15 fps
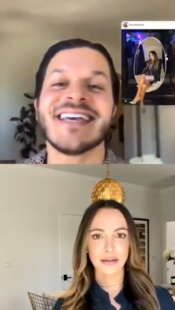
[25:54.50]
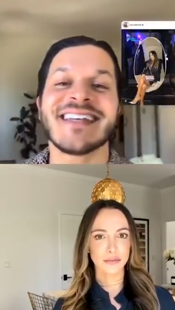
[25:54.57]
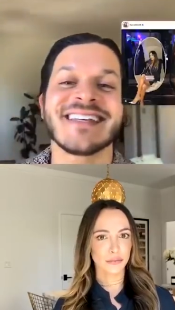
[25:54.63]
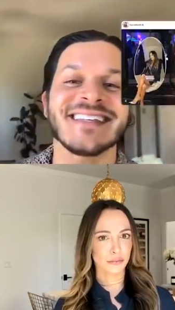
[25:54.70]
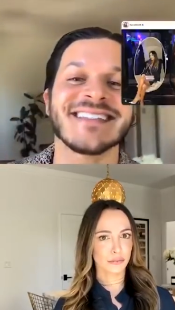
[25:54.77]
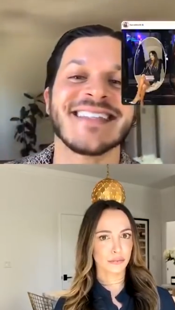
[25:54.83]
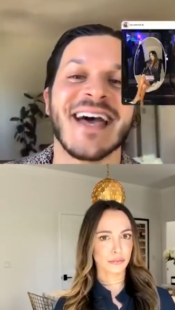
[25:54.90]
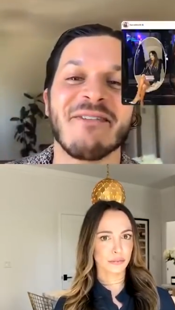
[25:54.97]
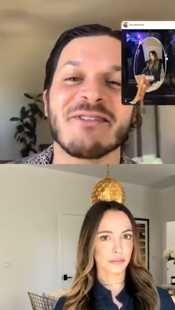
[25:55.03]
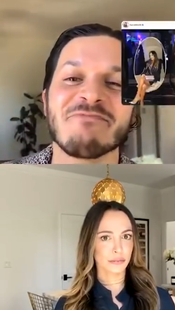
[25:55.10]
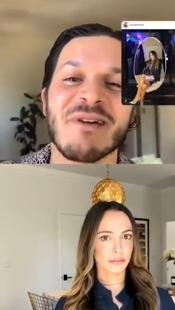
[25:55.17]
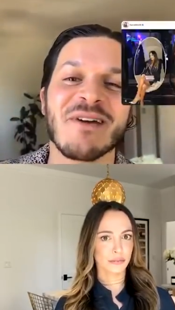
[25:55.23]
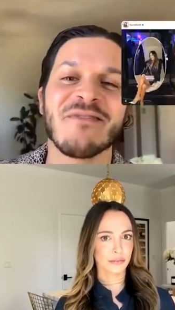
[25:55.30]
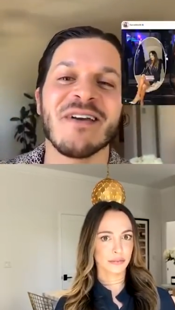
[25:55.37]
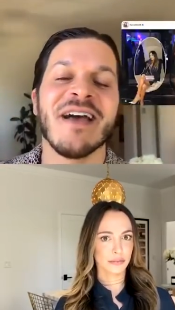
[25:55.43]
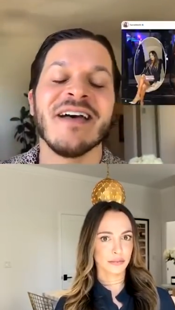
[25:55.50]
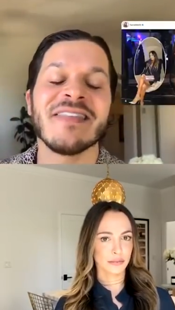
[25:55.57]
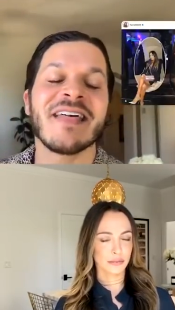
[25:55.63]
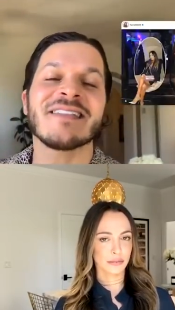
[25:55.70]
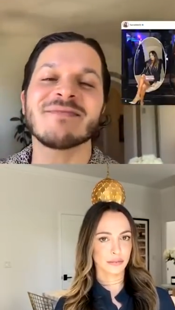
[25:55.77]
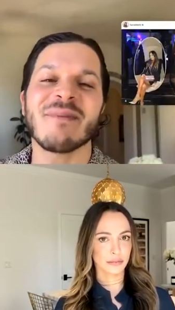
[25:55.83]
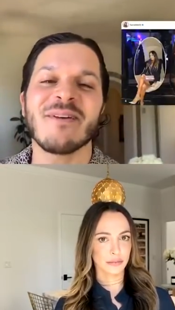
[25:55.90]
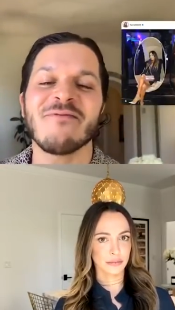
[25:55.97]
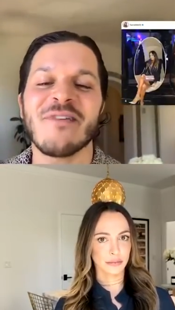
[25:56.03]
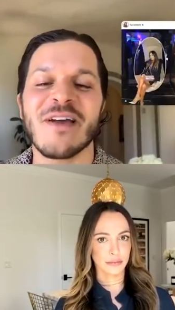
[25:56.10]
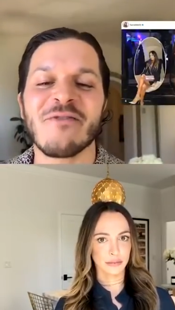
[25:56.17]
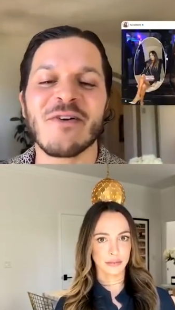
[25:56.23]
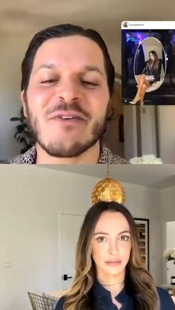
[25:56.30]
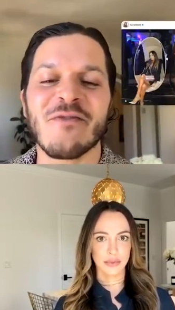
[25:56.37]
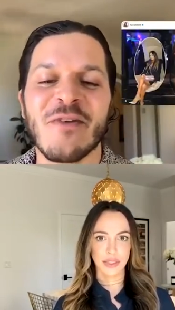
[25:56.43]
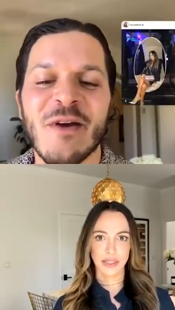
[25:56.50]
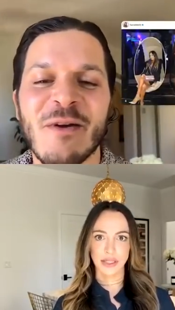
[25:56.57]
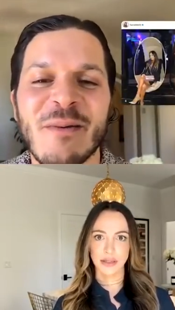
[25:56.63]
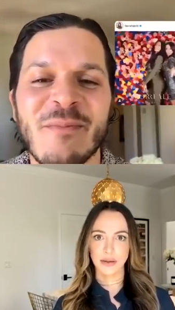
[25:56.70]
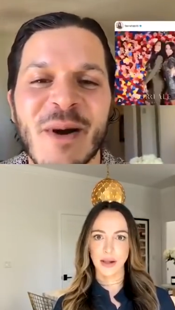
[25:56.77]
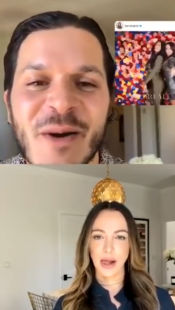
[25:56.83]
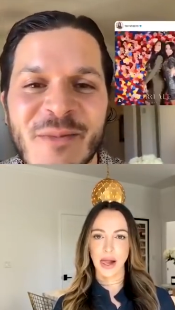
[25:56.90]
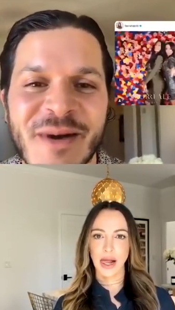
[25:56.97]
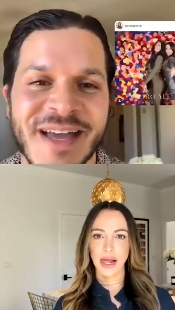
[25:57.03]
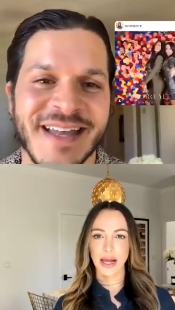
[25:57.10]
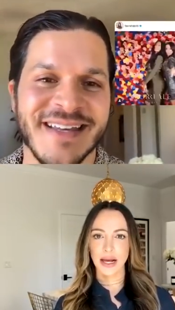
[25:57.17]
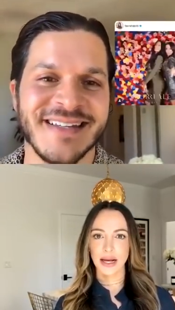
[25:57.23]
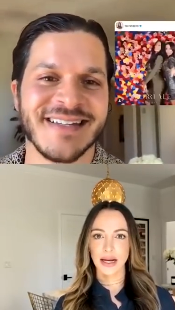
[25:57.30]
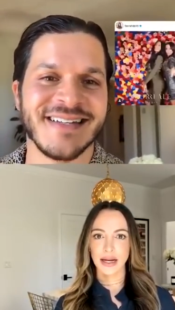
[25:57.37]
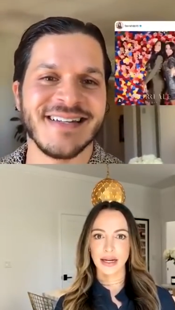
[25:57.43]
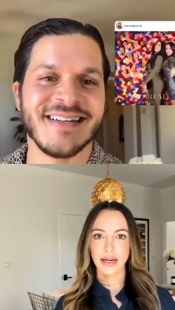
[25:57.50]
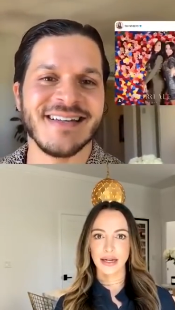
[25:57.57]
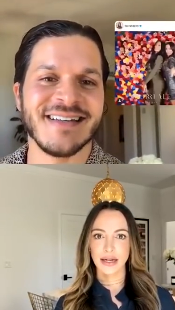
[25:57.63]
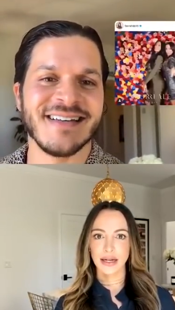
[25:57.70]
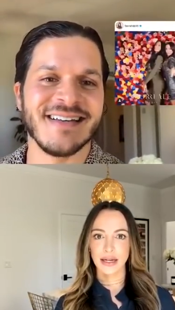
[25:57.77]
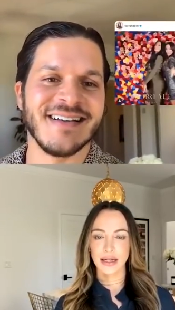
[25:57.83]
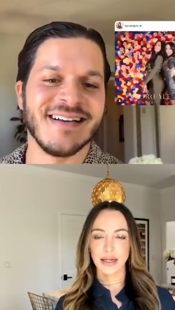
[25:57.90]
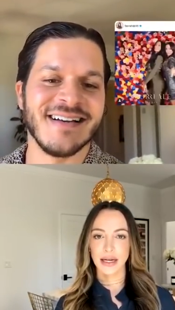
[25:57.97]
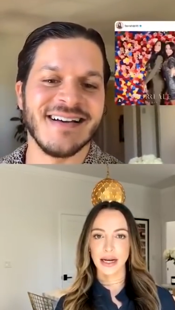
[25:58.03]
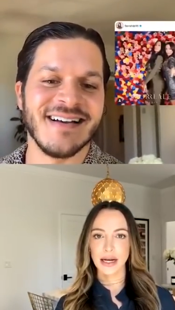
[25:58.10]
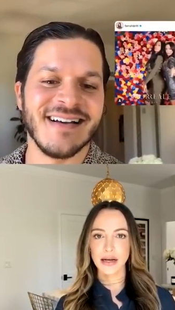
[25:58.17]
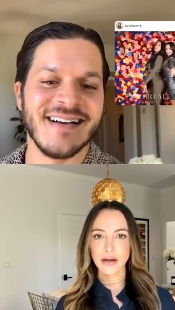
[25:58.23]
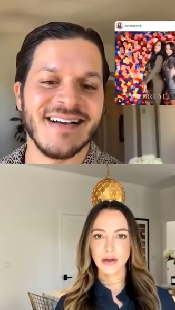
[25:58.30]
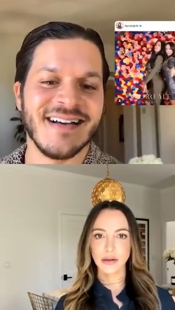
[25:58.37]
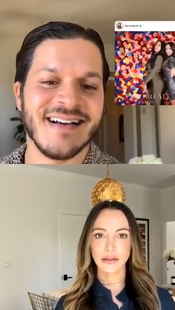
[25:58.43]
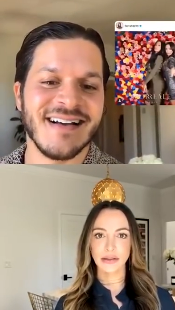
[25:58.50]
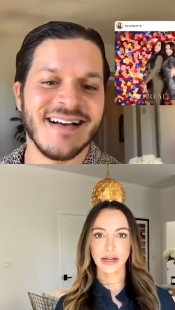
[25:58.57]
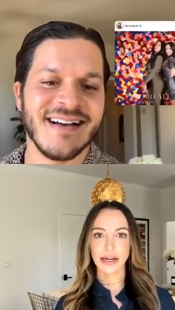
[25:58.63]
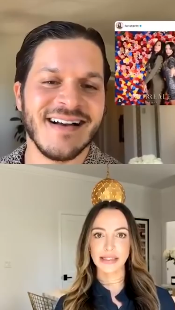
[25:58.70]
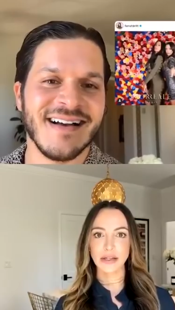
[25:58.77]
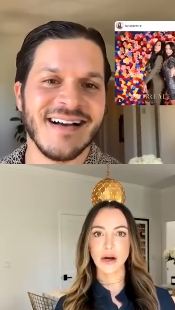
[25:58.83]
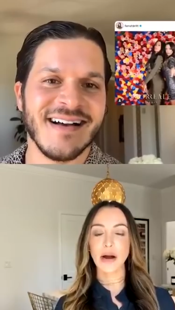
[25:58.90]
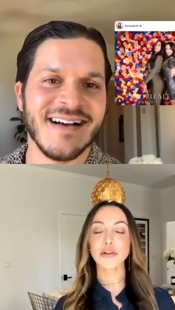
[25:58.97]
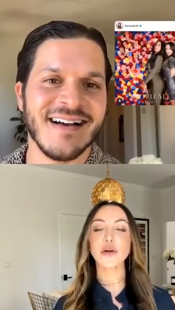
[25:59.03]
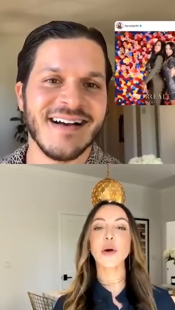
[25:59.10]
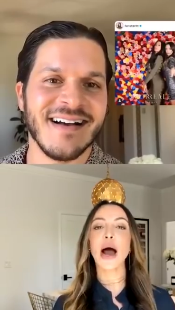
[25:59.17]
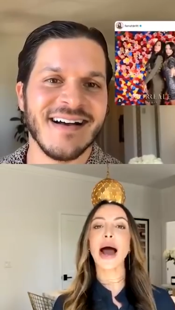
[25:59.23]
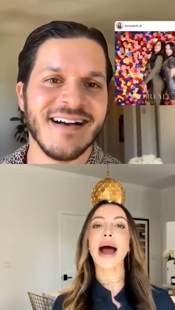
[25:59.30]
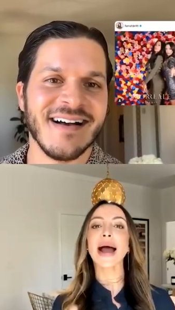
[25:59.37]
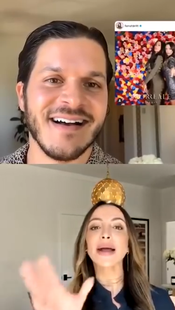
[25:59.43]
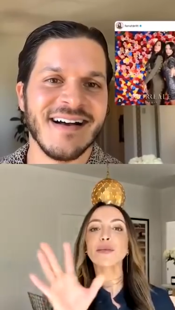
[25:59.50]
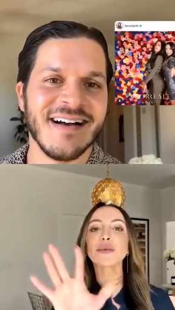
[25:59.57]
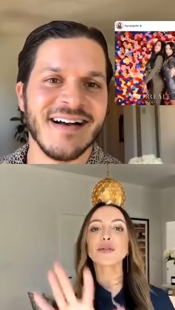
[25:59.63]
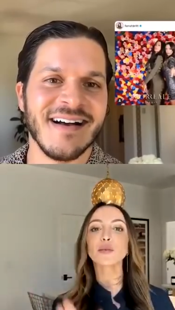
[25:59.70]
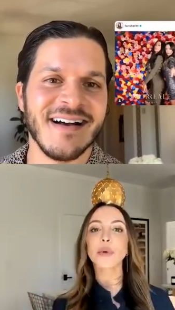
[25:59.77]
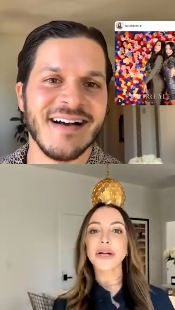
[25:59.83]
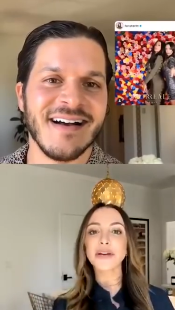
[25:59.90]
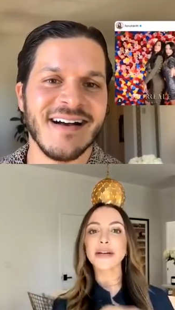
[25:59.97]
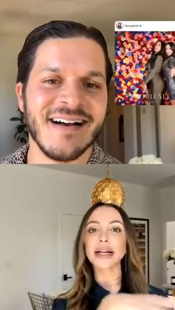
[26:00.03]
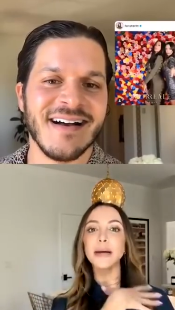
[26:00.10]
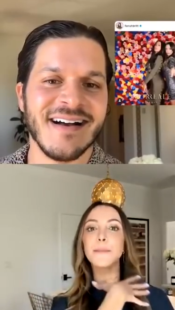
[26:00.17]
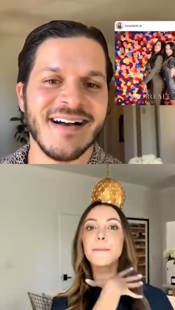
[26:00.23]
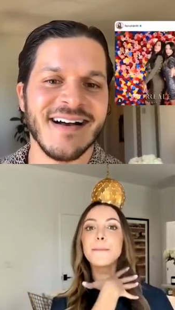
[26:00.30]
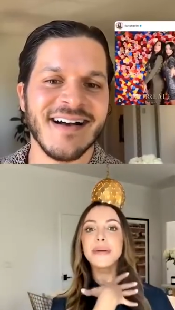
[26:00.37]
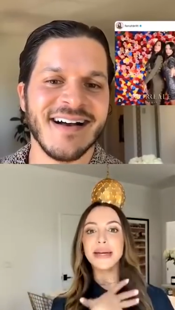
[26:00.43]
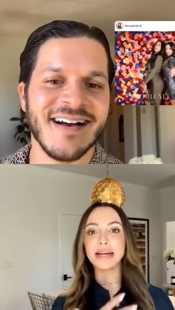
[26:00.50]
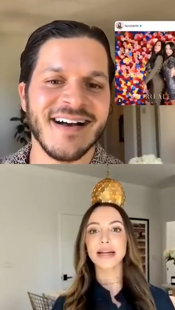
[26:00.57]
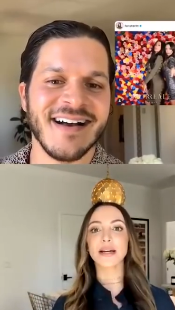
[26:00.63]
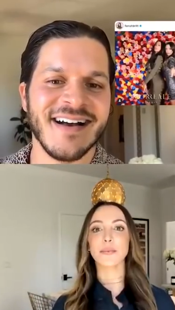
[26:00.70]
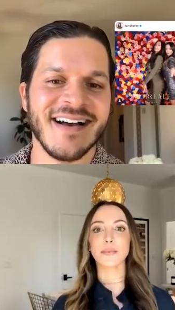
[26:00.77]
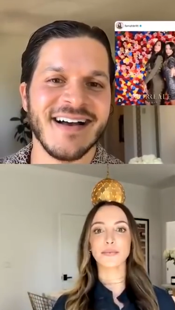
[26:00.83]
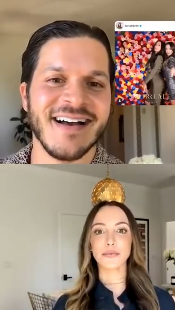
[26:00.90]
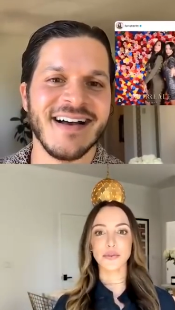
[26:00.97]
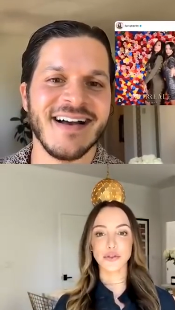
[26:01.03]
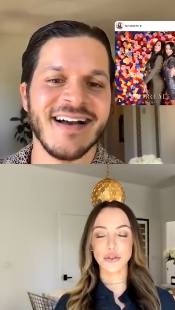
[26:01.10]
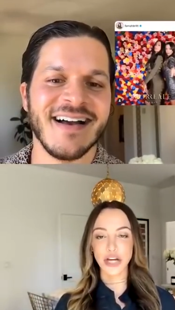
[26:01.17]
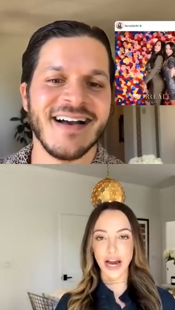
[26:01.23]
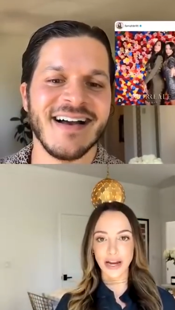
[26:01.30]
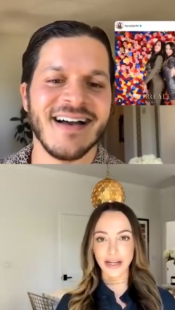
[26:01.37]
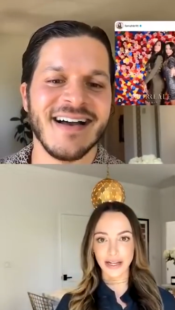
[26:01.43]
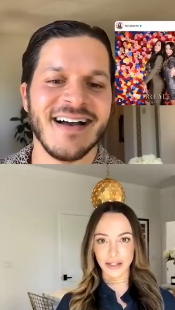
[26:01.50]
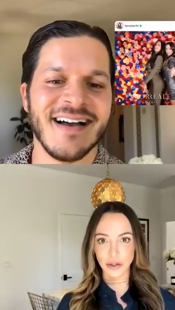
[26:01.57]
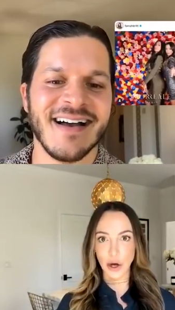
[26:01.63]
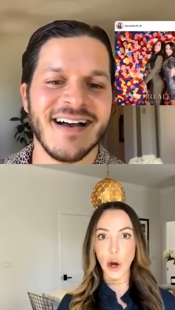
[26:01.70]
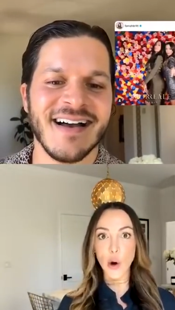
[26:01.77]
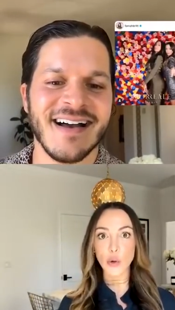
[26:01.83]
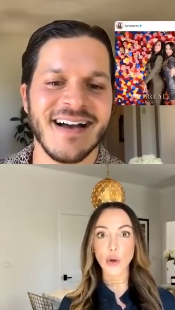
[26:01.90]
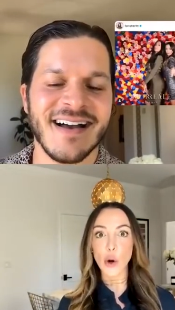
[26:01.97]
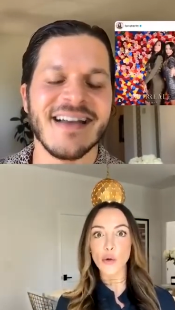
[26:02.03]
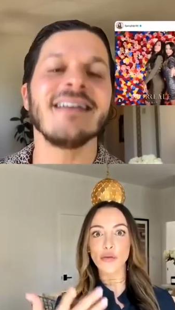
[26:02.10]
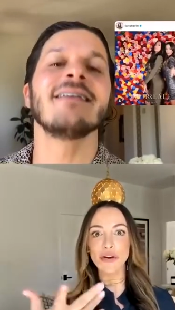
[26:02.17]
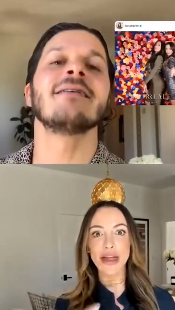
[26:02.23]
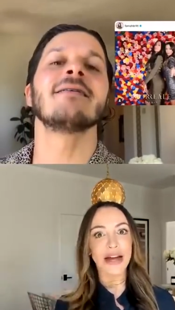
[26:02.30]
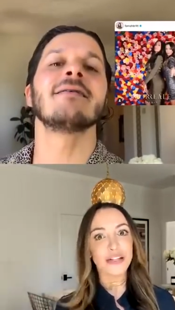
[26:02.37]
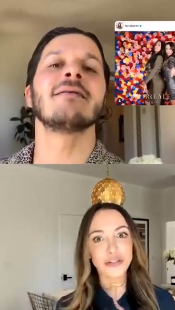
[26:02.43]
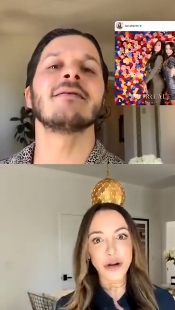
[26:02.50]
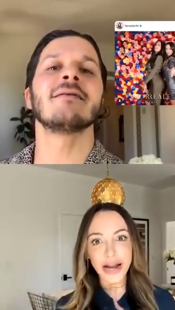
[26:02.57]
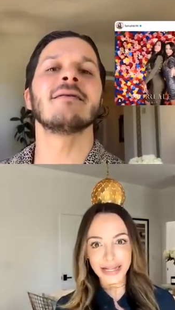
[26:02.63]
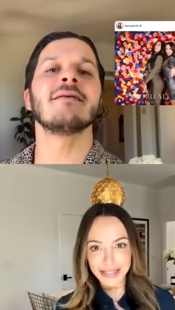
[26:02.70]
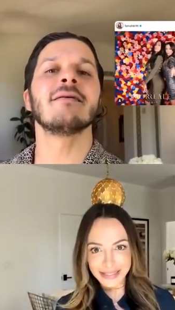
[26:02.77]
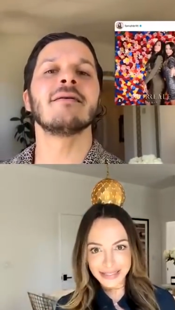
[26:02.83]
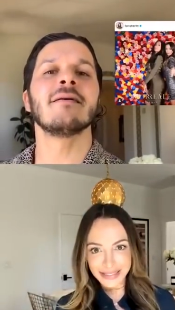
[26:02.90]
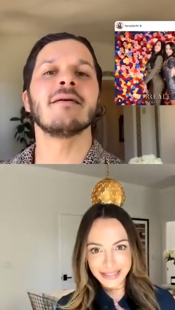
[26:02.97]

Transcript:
Speaker 1: because that was
Speaker 2: my that's my favorite Farrah moment. Oh, I don't. No, I was wearing a big jacket coat over that dress.